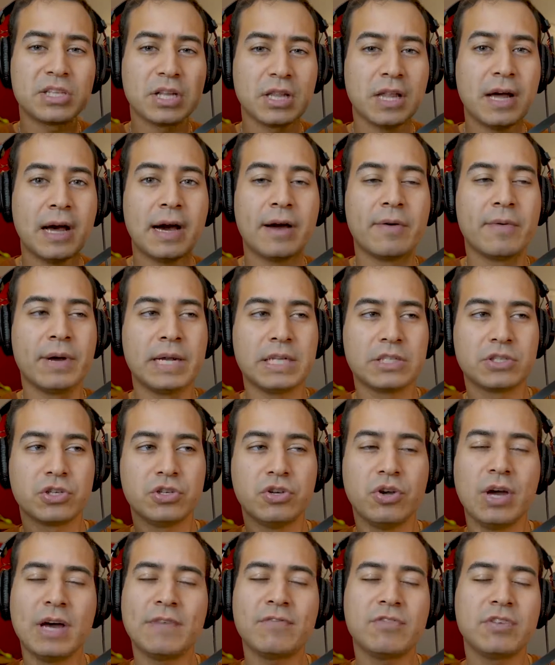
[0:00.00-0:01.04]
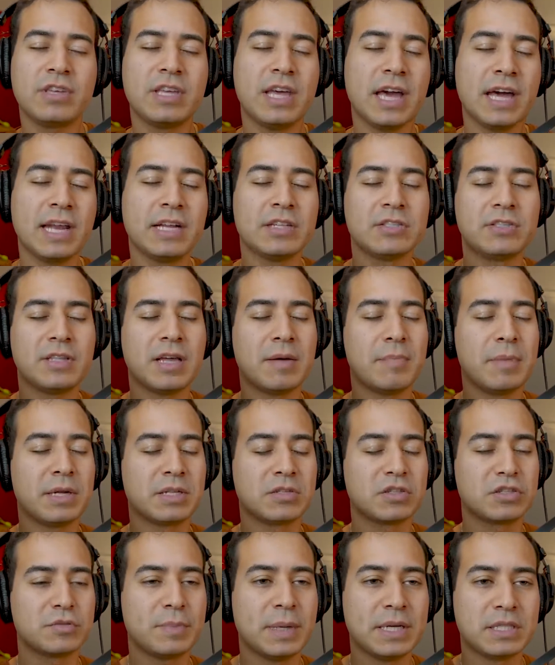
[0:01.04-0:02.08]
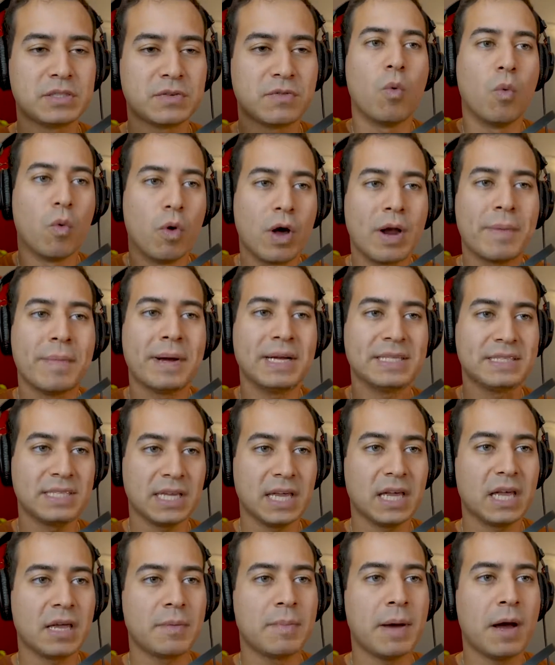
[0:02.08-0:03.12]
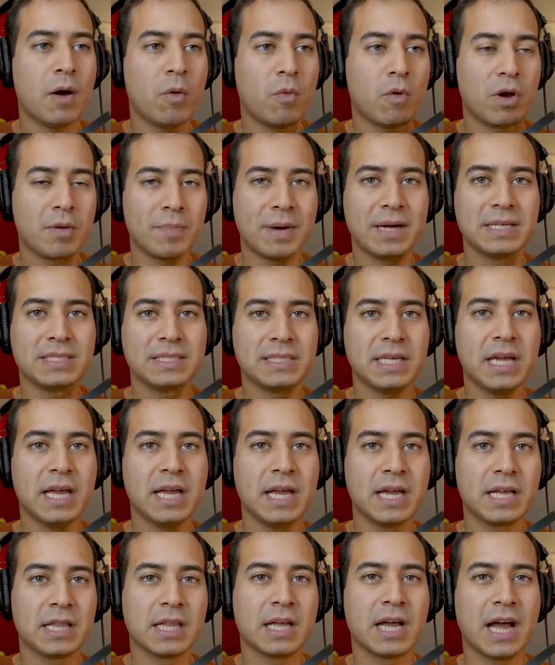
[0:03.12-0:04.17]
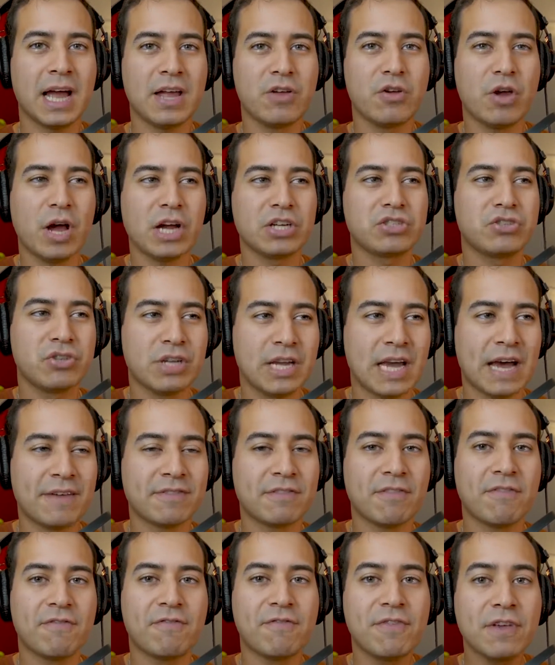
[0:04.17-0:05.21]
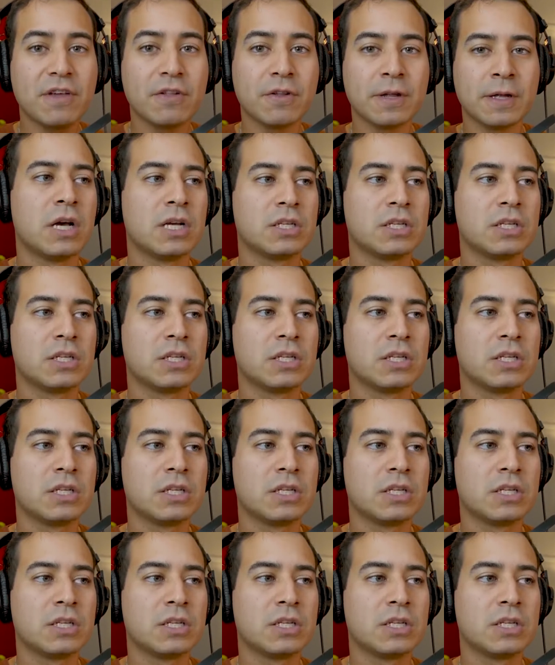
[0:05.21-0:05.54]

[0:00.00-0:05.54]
a lot, right? So you have to get into that mental space of, what am I singing about? What am I saying? Like, you actually have to feel it.